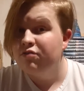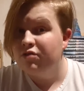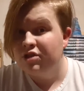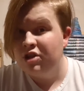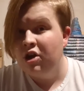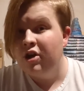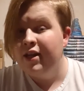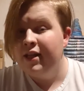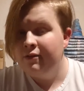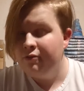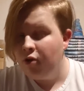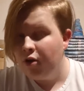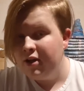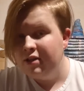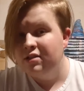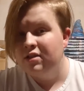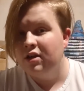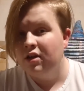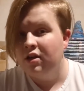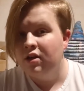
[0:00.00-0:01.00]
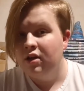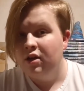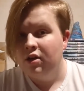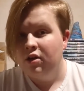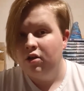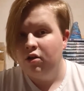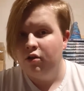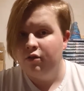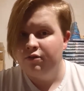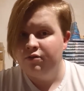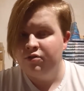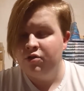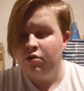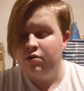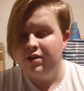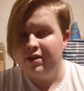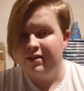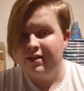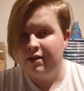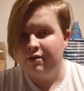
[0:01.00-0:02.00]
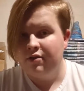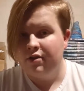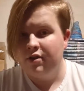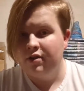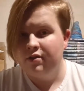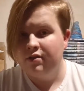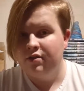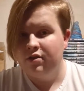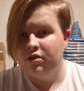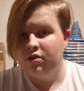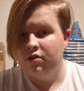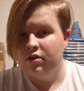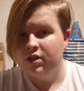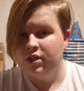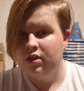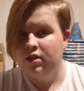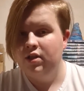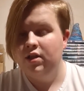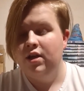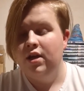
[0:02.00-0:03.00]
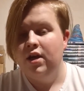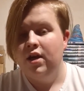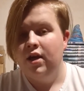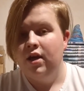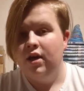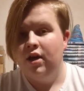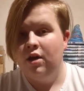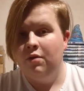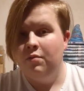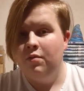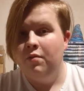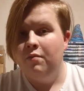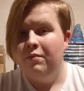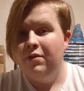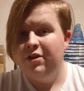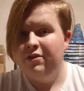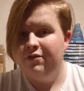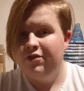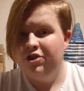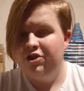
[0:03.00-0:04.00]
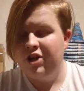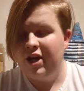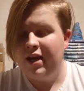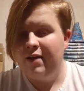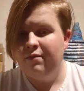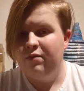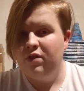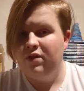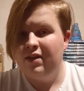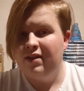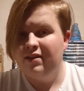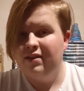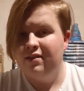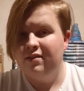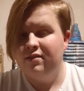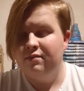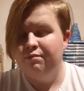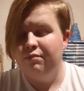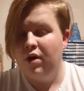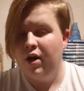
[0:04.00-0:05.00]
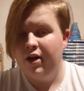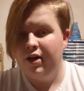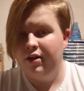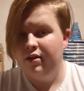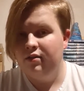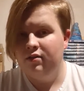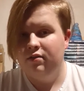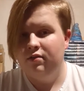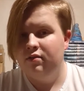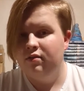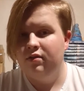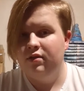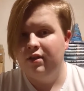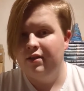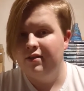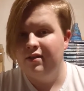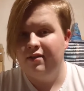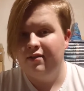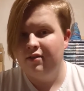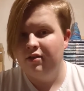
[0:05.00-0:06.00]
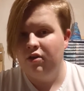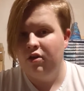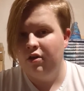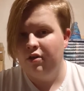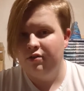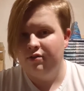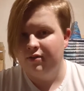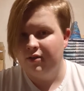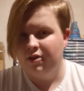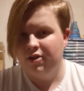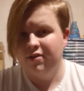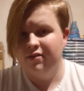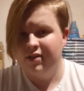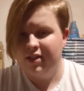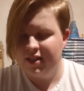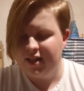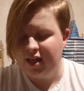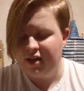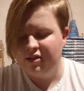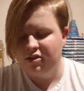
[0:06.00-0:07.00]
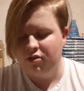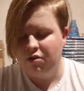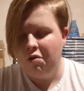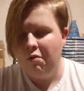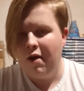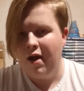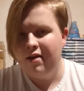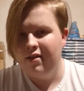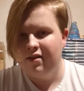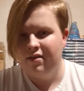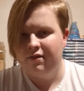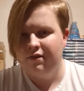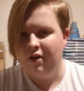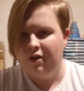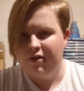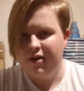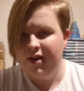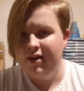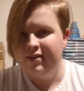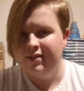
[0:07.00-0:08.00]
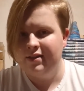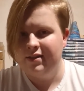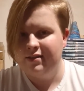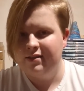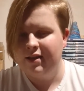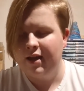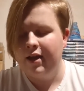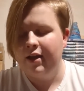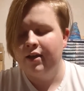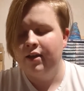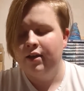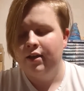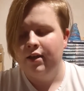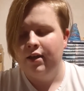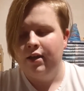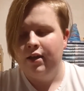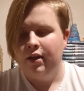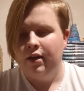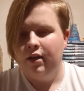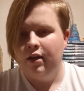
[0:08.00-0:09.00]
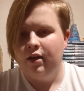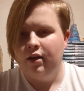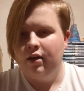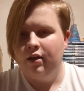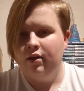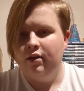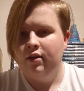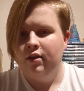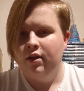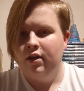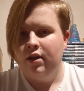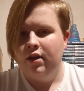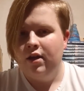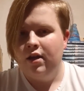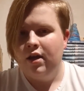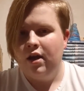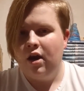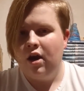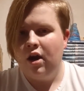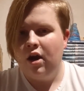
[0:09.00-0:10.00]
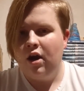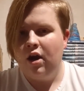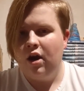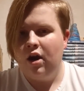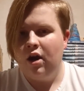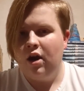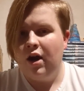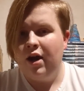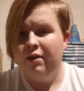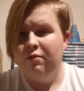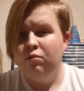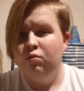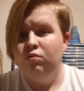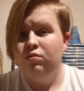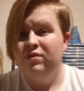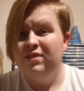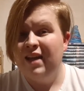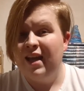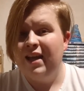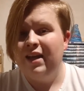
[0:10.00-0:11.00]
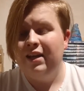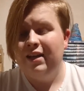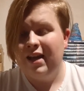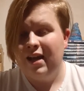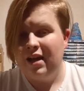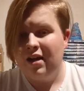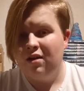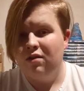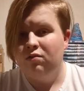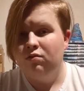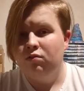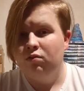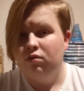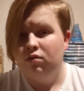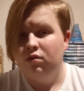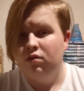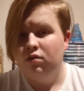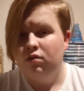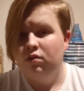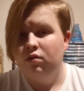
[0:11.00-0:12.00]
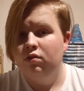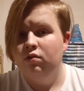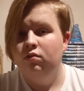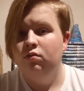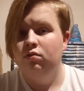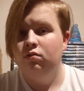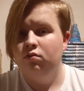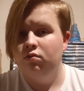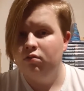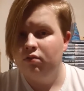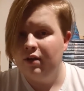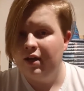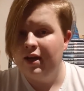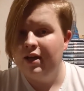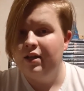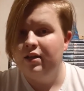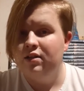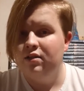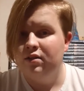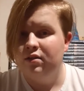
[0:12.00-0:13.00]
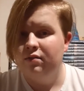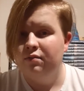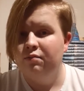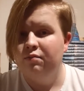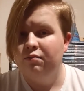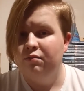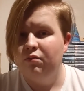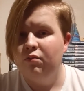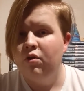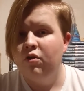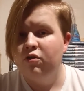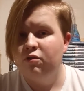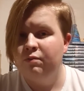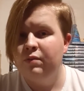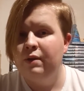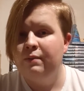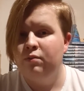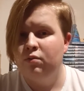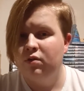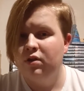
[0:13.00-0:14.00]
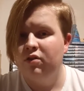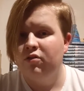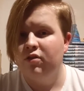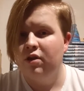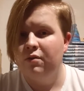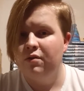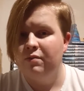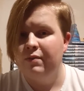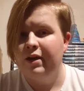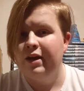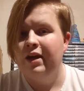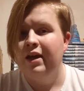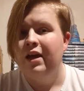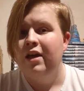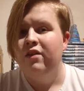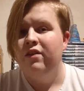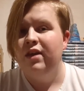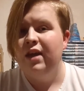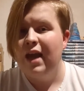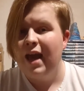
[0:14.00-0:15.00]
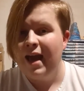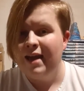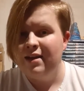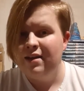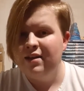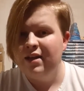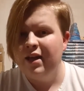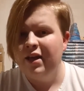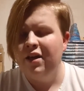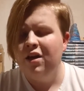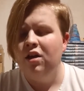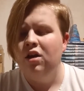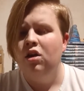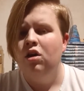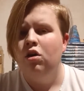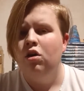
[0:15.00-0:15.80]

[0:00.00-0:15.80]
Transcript: returning writer of Jodie's era as the Doctor. Bit of a shame that this is not as good as It Takes You Away. That's very easy to say. I will say now, and most people will agree with me, the editing,